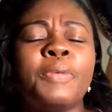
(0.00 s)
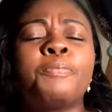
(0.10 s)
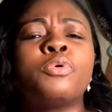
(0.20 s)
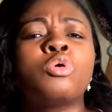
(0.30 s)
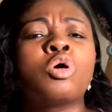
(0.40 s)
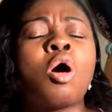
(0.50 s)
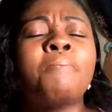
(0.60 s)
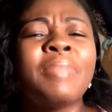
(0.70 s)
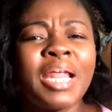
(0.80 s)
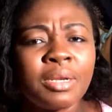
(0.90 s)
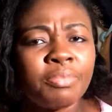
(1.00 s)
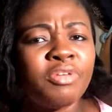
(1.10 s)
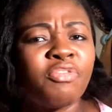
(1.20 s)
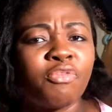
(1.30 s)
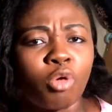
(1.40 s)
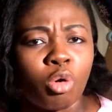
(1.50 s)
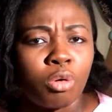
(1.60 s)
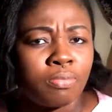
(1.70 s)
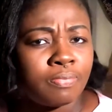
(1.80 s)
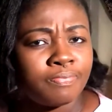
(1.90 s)
people commend me for?
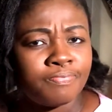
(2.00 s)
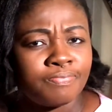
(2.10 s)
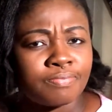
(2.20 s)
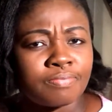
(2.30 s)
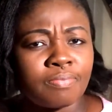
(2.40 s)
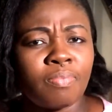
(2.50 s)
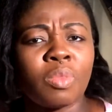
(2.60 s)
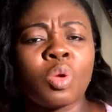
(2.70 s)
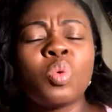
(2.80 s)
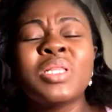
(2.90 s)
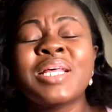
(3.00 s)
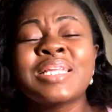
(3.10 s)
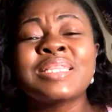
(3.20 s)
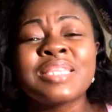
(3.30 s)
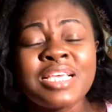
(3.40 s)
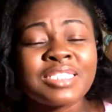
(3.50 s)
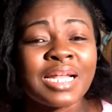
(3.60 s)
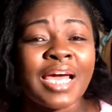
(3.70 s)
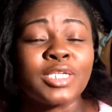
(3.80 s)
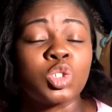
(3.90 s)
What are the things
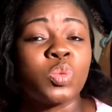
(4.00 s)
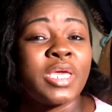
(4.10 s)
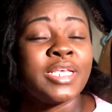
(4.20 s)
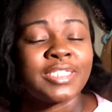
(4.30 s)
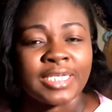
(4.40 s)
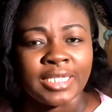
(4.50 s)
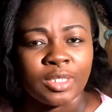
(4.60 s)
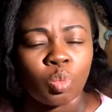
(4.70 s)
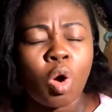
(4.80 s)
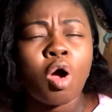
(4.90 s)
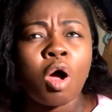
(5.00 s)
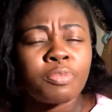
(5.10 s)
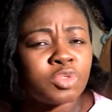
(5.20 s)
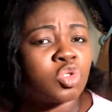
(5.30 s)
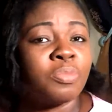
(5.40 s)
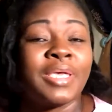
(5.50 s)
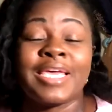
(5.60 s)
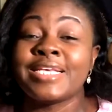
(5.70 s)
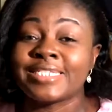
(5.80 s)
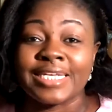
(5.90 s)
that I do easily? What comes to me
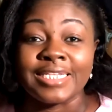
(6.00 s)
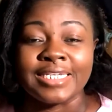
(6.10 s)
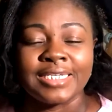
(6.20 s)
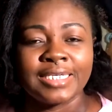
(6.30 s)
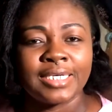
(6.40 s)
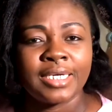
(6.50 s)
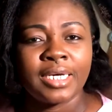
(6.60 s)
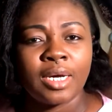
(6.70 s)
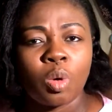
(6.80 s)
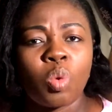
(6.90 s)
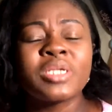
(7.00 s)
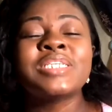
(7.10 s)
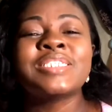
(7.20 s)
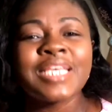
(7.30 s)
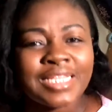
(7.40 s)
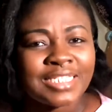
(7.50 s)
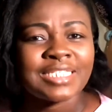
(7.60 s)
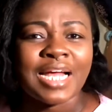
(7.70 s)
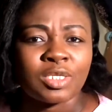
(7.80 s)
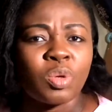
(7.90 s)
easily? What is
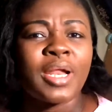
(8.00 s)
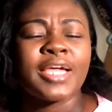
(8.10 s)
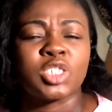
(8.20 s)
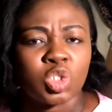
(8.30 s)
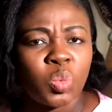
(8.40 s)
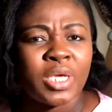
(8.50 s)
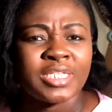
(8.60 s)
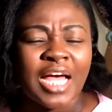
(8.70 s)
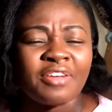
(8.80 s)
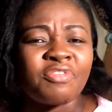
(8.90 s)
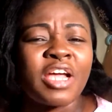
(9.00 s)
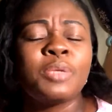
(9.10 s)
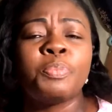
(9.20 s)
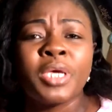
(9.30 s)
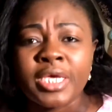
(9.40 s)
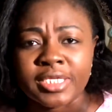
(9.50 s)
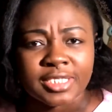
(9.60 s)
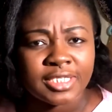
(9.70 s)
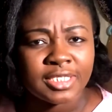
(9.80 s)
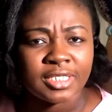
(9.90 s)
it that when I do it, I find
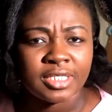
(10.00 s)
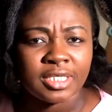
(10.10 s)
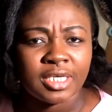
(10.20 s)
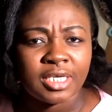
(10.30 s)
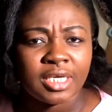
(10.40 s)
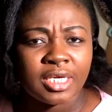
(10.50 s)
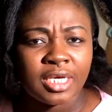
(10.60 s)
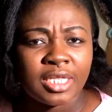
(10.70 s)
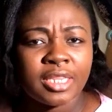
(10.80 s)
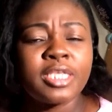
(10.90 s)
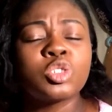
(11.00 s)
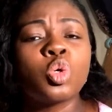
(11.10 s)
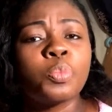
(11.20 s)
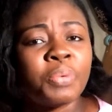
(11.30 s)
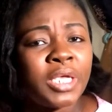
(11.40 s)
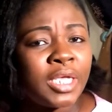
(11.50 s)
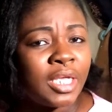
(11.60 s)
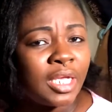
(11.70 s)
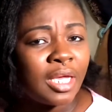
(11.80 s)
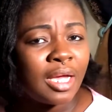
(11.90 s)
peace? This could
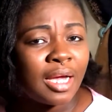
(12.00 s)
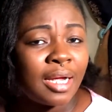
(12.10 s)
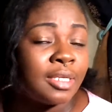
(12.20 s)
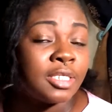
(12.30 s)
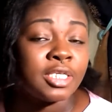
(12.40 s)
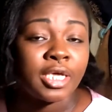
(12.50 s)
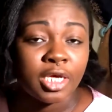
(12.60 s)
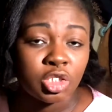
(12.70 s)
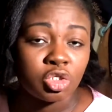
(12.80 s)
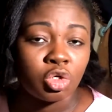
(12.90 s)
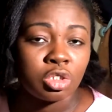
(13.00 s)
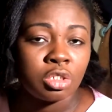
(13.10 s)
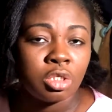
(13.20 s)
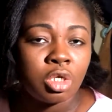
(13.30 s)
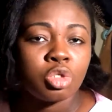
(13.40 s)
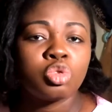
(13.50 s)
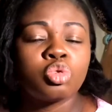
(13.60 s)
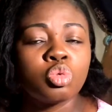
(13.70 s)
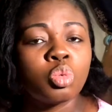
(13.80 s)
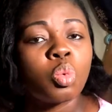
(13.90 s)
be an indication
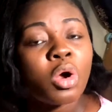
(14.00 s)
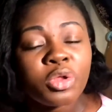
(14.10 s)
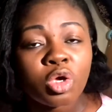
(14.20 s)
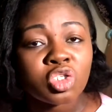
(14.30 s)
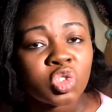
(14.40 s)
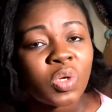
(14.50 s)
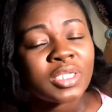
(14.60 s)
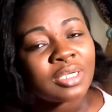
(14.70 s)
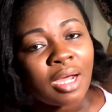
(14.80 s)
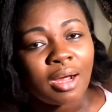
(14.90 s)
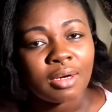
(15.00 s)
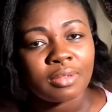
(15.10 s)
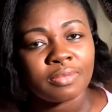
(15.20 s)
to what your strengths are.